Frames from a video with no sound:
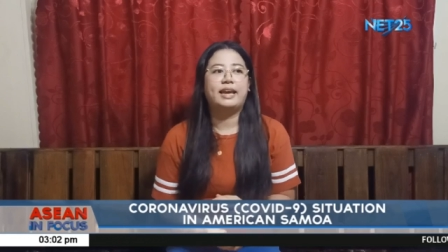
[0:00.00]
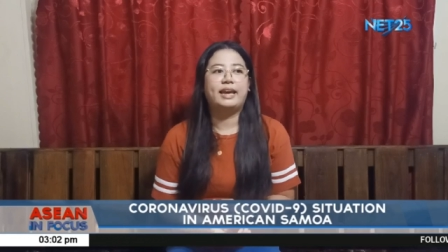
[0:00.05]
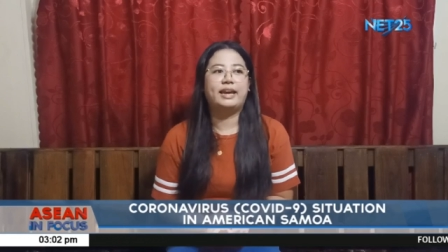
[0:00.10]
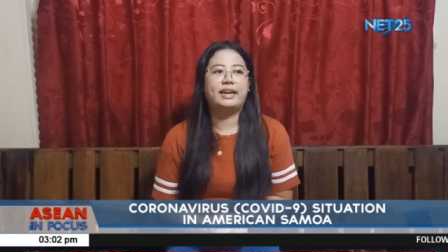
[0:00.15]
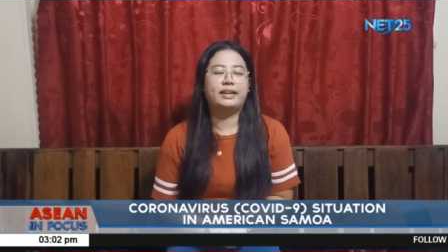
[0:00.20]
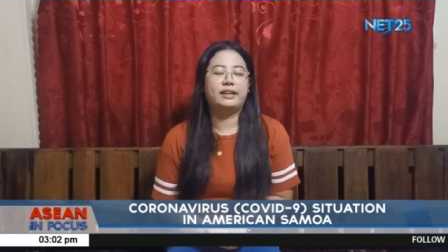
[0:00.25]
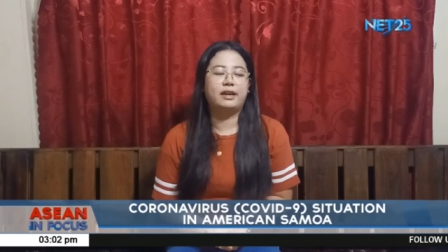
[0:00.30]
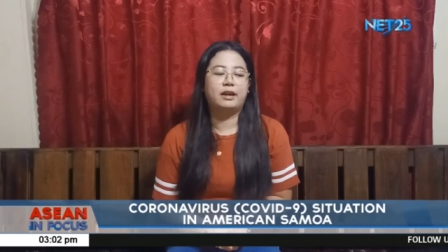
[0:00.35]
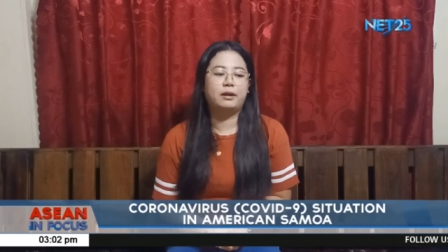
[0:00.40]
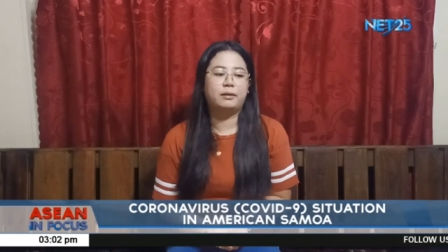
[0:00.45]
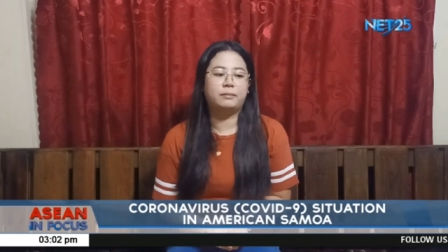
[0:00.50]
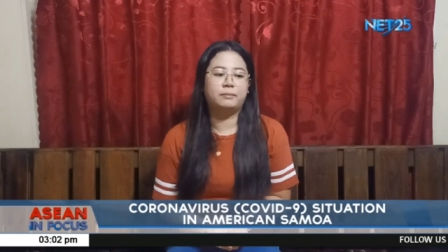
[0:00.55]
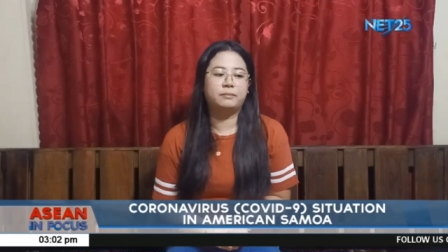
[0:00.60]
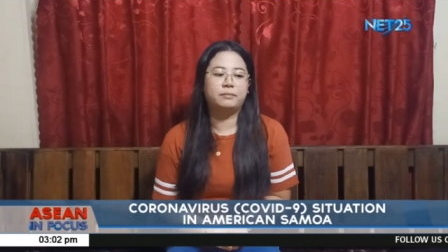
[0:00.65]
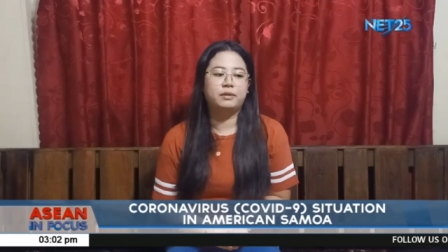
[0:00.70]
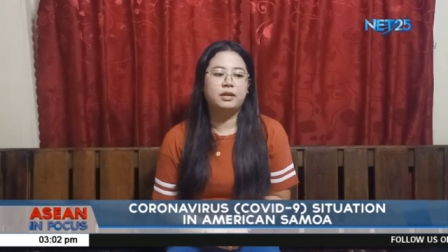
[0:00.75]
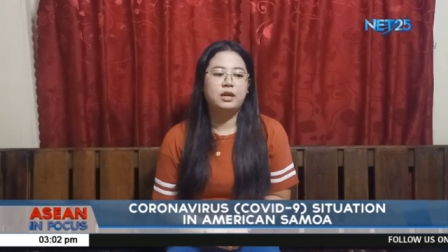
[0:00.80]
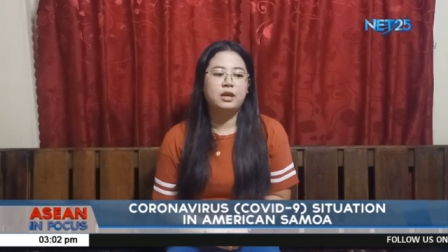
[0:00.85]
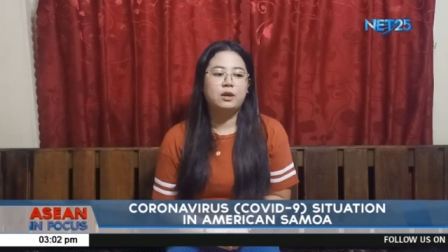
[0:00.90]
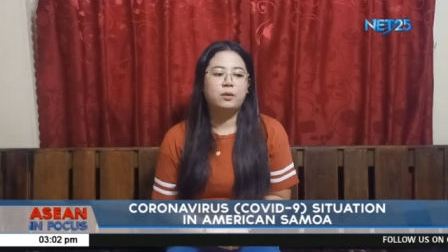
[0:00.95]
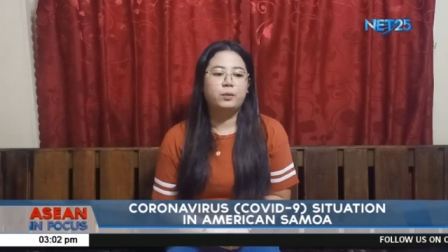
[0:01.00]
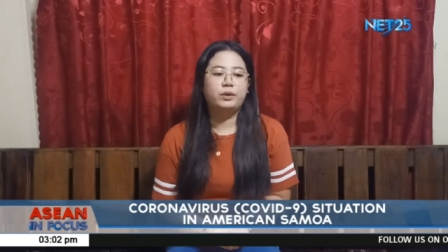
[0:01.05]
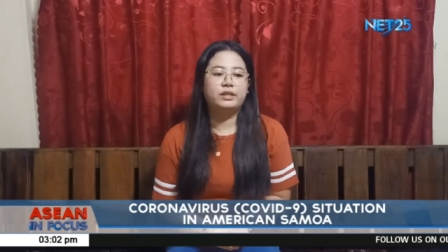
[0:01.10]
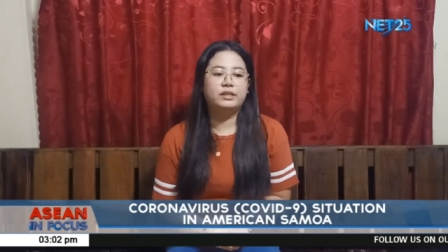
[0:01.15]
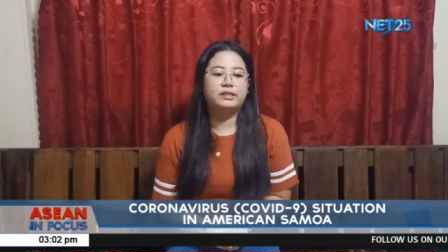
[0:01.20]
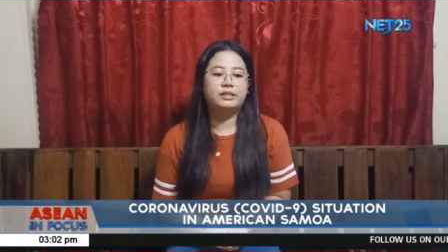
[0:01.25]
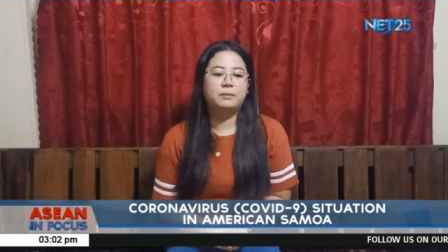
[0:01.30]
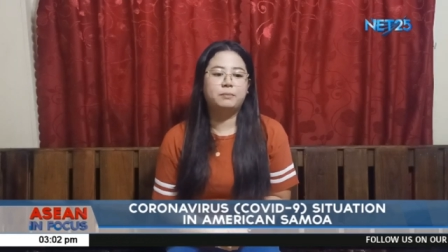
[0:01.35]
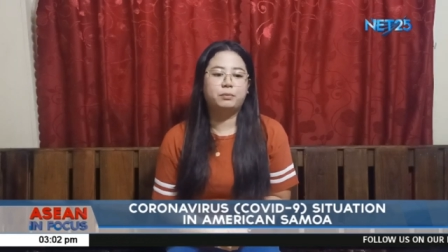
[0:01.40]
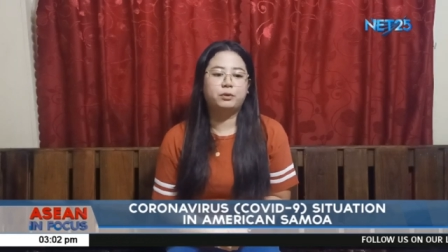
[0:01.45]
And um, with
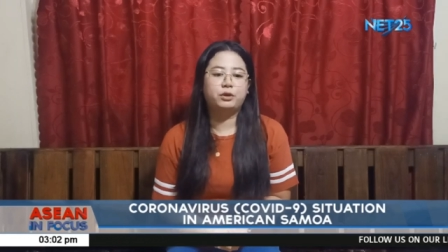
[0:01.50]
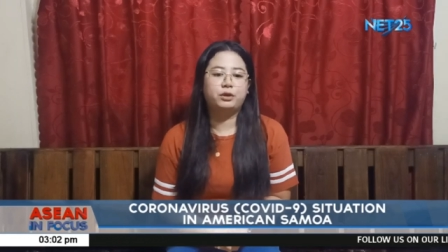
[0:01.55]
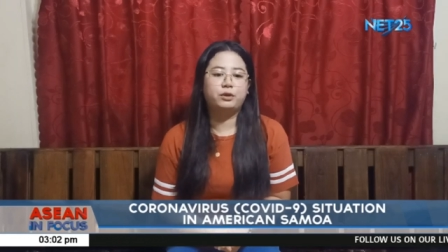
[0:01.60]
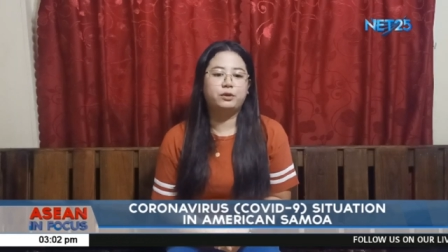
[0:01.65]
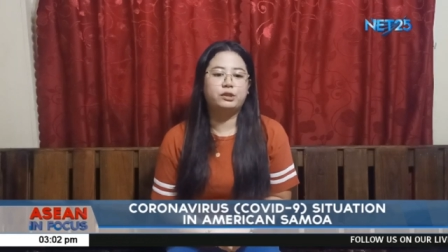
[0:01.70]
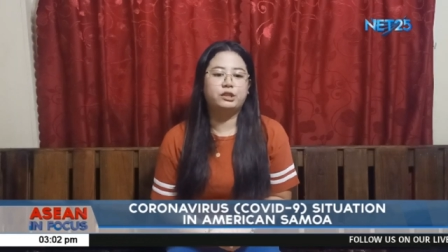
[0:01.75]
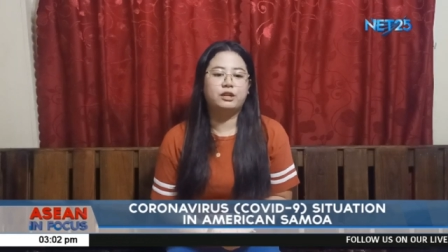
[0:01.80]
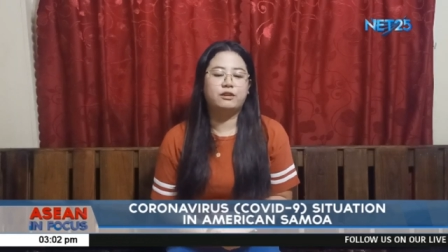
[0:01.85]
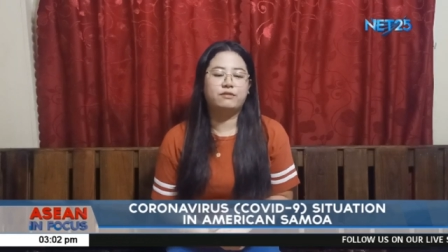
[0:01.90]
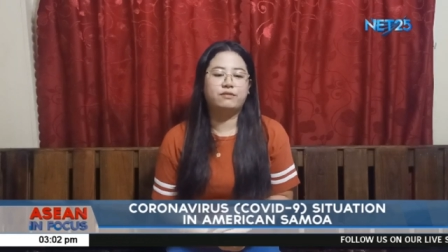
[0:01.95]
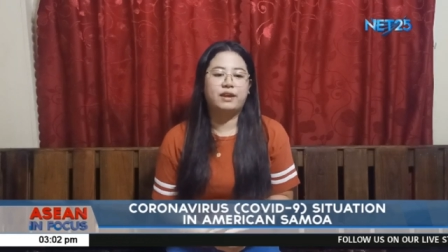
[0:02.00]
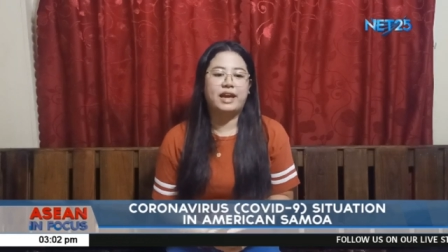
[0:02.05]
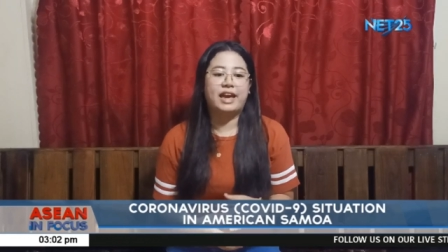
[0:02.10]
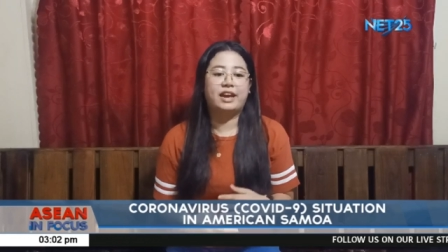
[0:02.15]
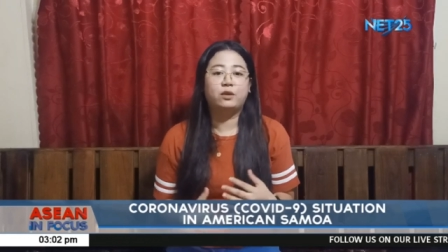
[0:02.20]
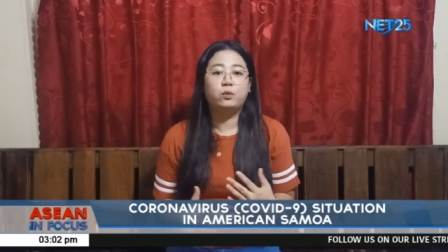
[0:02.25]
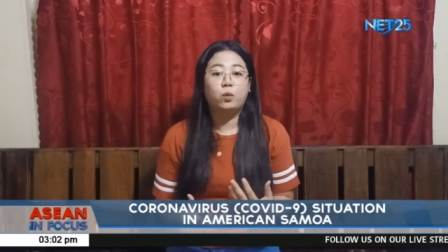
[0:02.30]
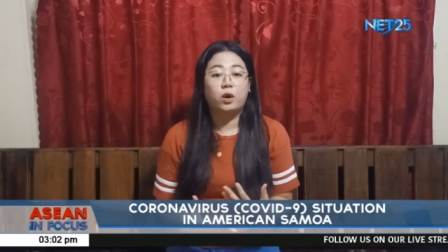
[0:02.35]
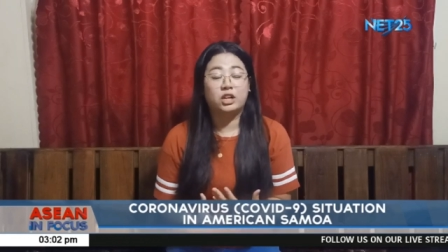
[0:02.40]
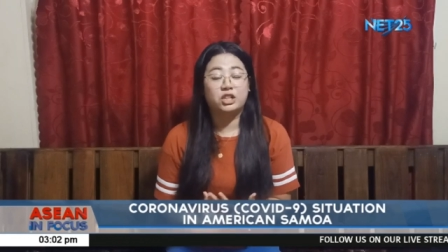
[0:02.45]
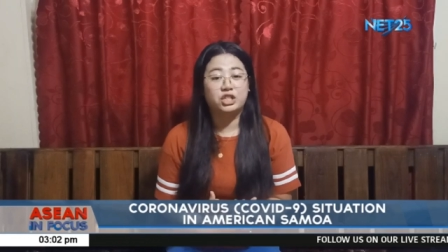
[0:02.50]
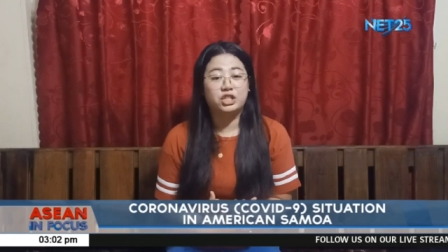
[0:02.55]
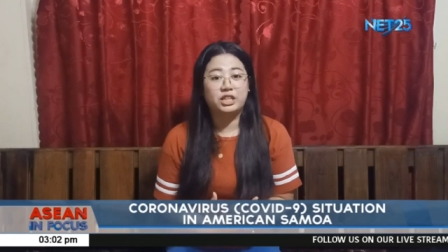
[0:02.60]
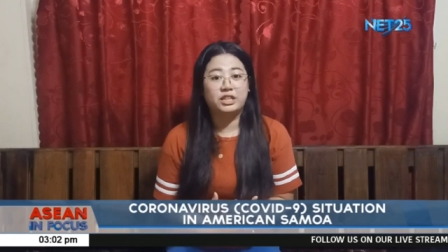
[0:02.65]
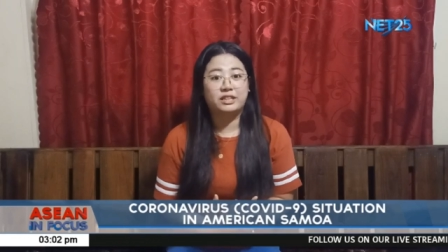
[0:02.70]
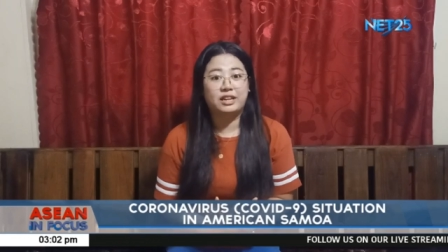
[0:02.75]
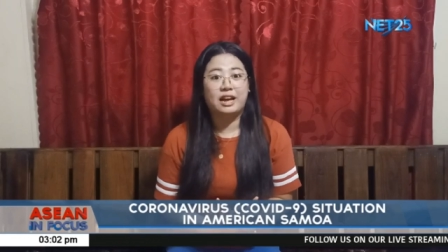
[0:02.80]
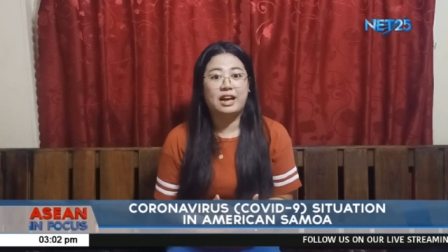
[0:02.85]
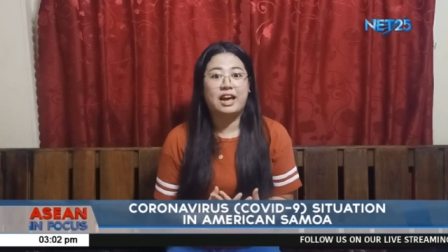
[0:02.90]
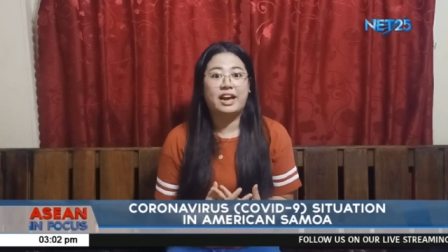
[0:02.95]
the simple use of hand
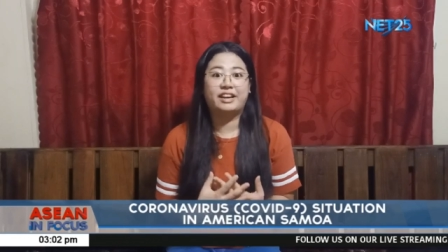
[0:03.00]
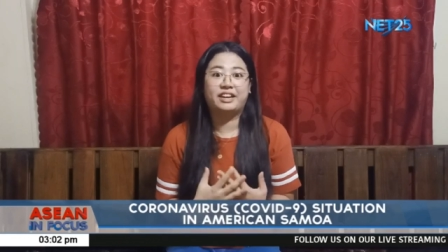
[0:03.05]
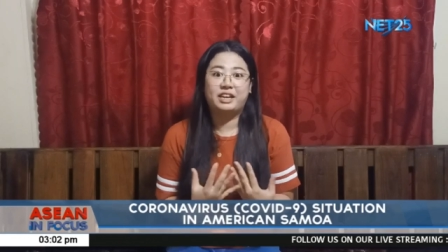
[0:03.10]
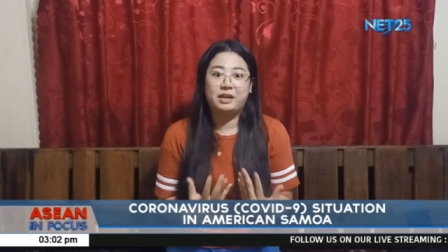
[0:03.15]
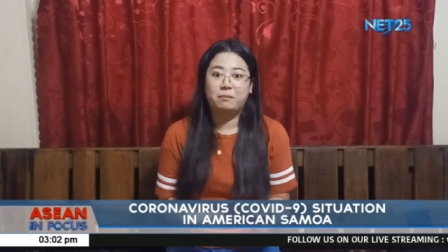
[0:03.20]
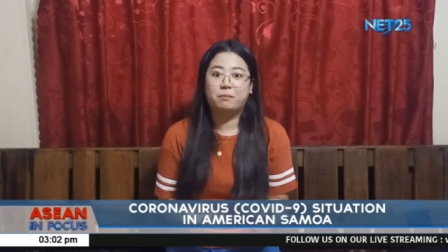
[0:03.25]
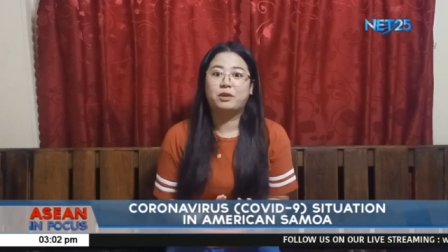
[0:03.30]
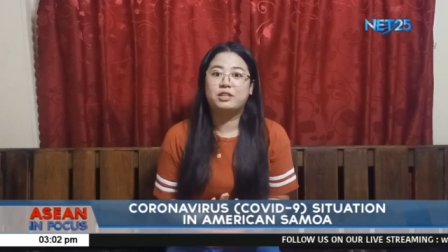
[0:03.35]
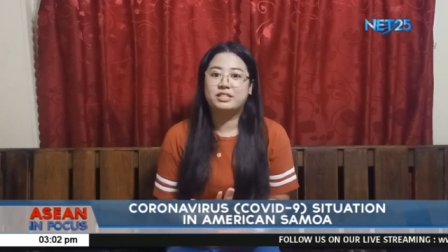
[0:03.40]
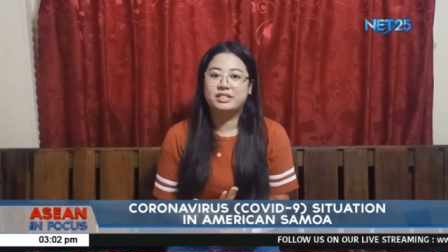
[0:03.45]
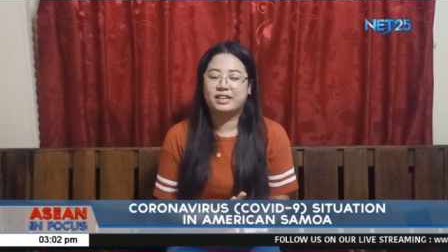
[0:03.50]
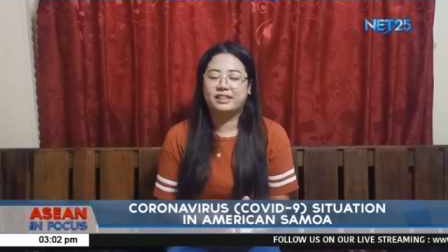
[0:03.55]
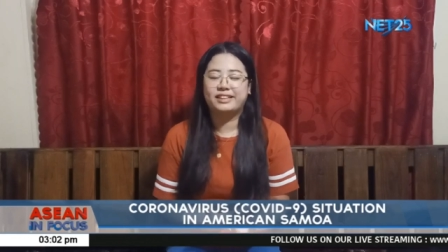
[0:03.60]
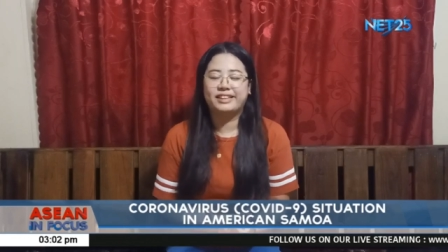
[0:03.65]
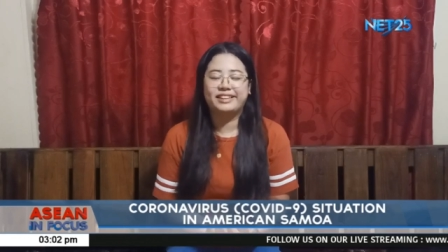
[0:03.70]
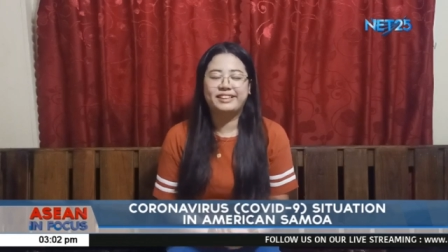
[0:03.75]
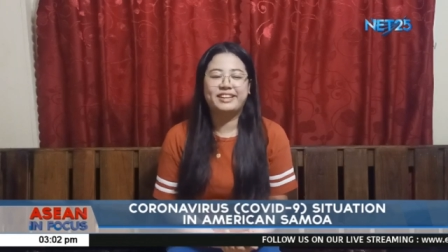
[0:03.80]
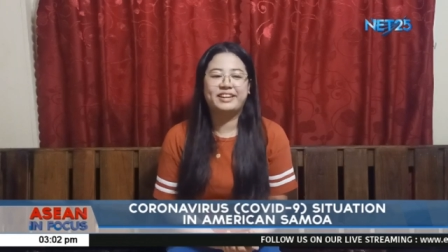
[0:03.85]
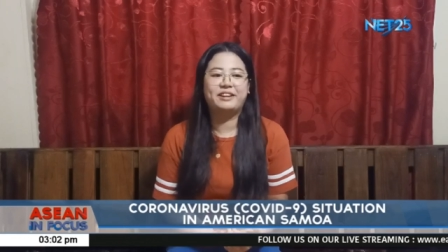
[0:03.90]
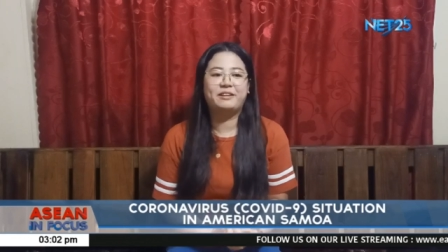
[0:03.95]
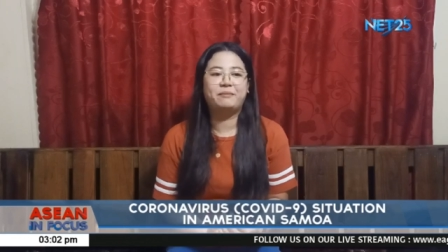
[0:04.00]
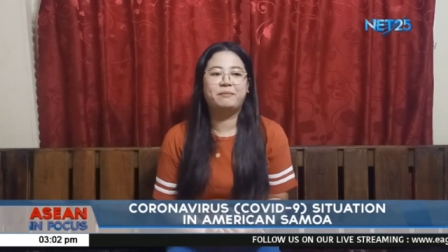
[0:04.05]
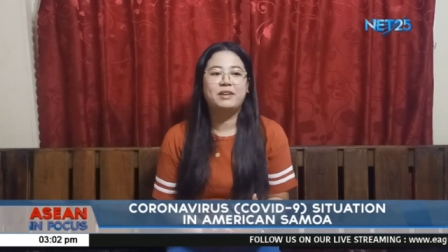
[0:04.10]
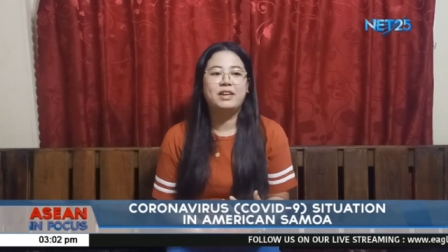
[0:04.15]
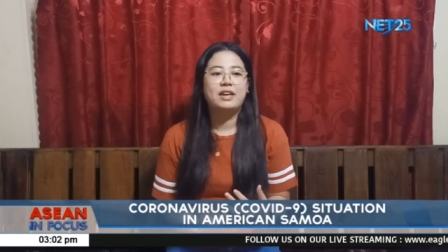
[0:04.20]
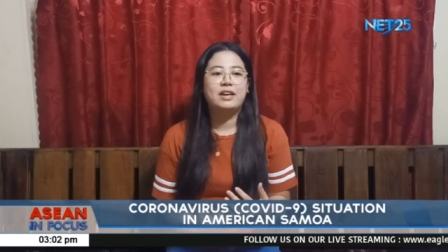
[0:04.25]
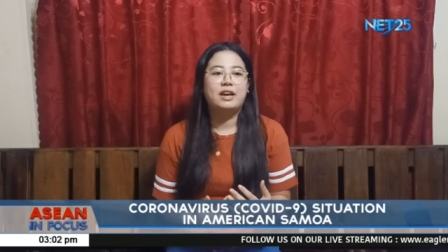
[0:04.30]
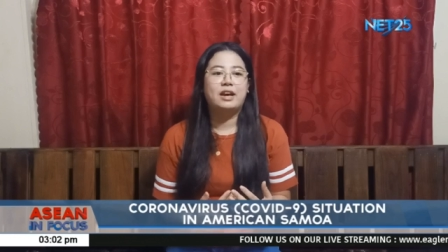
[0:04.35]
washing that I keep on telling them.